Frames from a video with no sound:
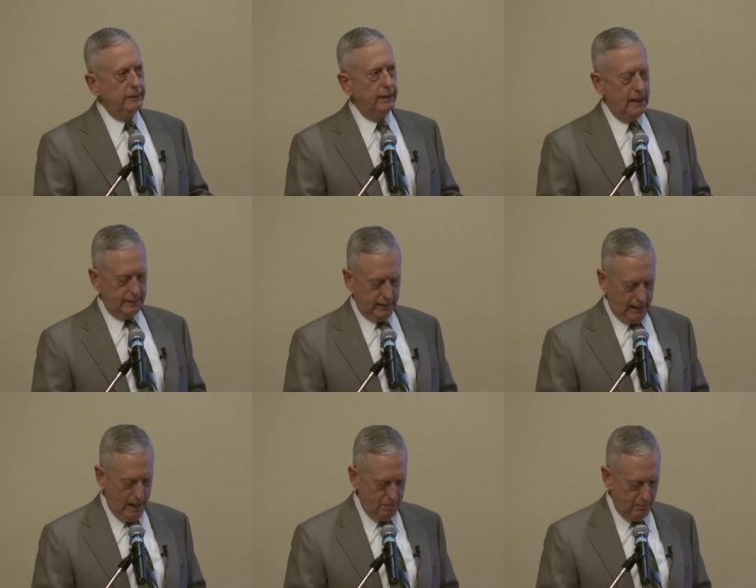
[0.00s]
to get the
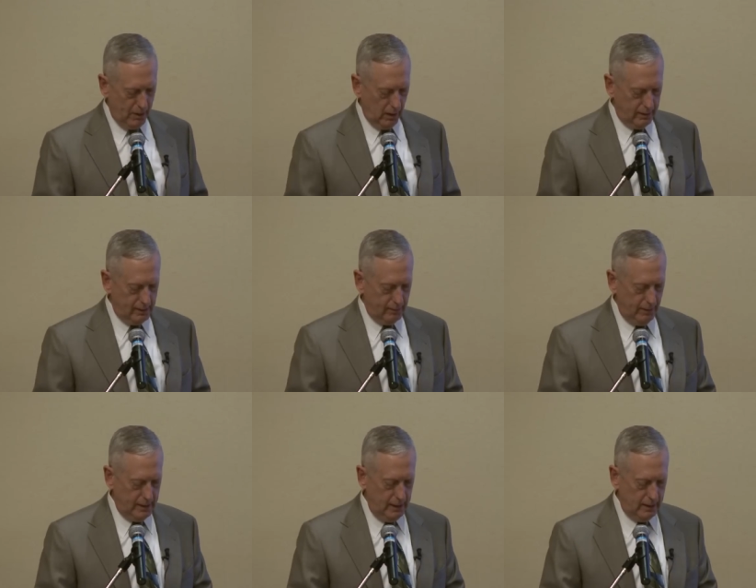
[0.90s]
capabilities
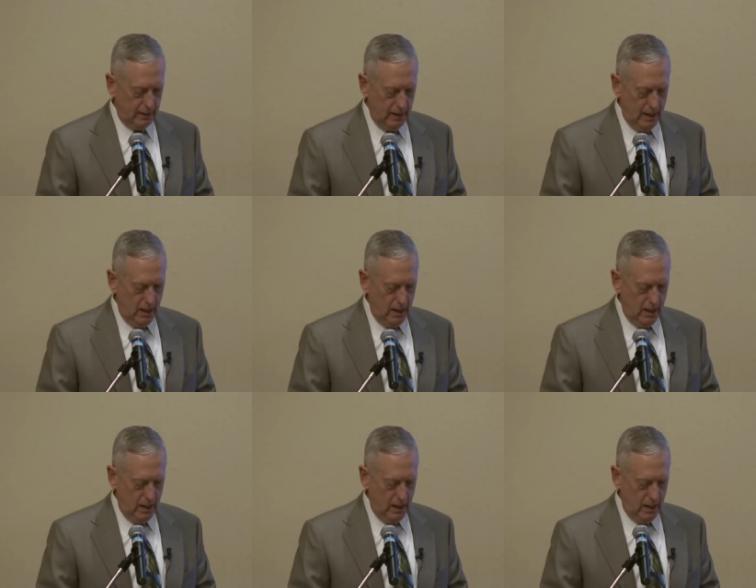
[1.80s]
we needed.